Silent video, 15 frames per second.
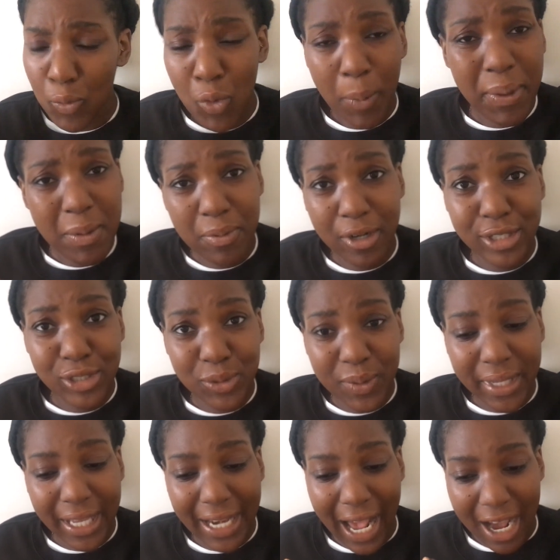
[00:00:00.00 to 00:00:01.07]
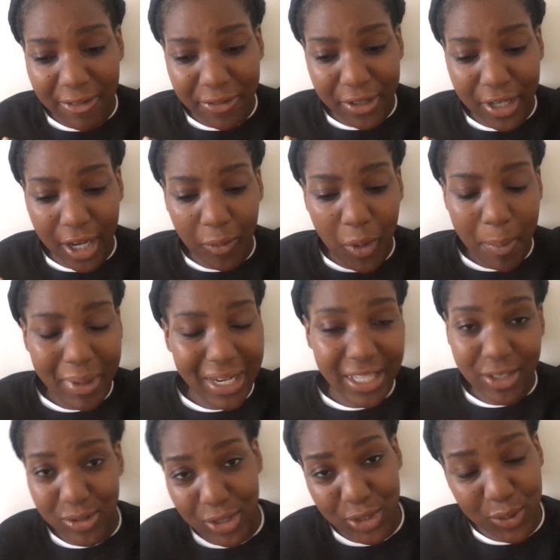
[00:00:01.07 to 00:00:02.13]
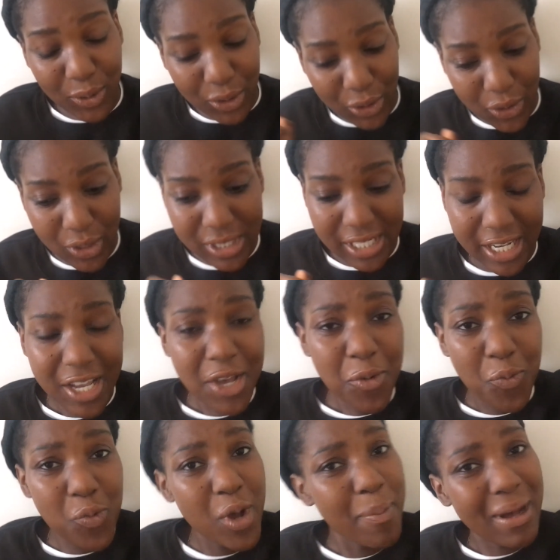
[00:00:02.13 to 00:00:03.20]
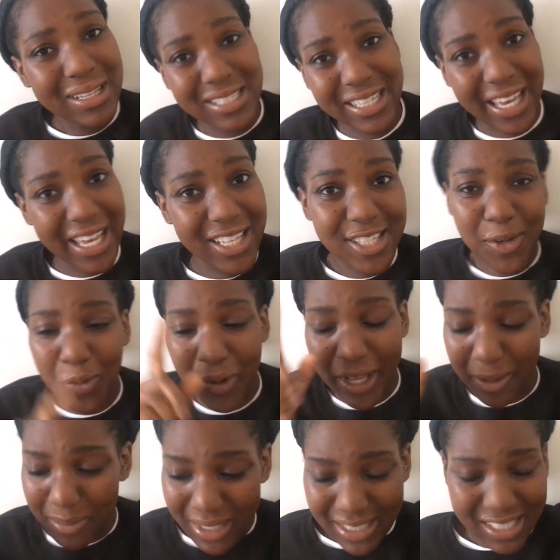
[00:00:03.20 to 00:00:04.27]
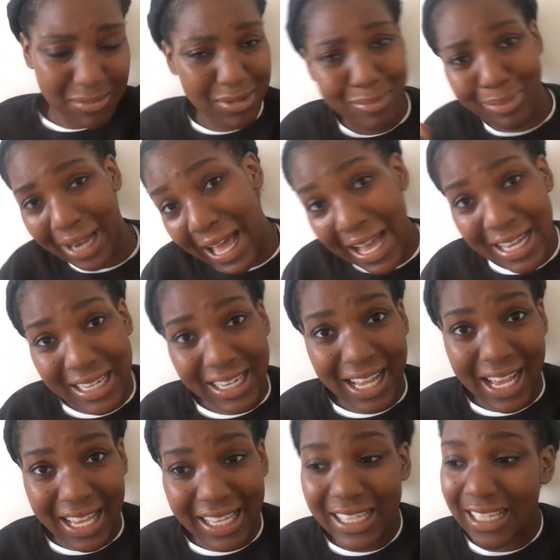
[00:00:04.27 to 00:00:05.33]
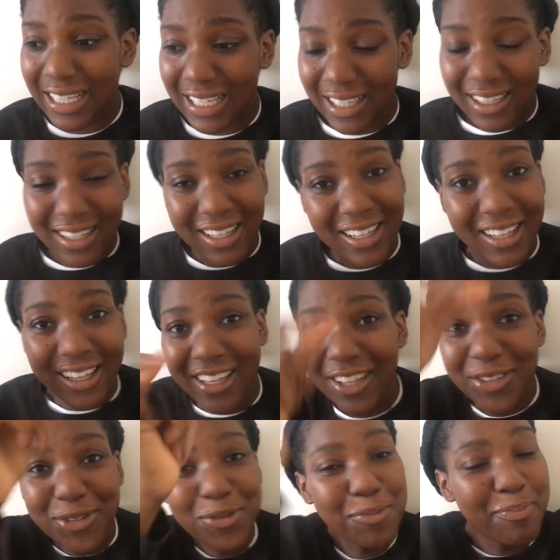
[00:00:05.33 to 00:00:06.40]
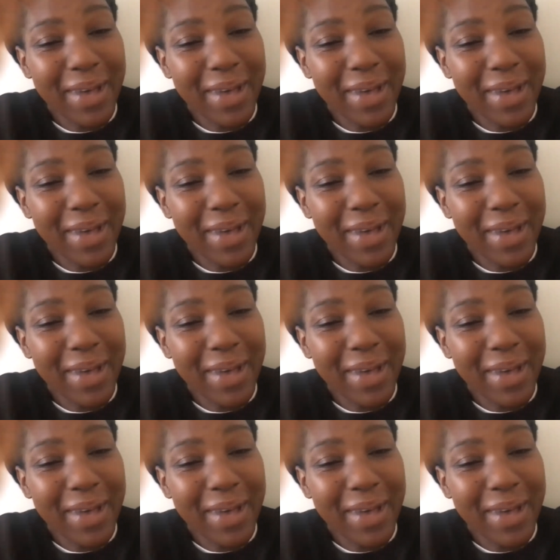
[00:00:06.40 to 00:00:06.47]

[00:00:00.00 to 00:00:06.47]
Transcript: what people are doing in Africa, what millennials are doing on the continent. We're about to get into what it means to be black, like... You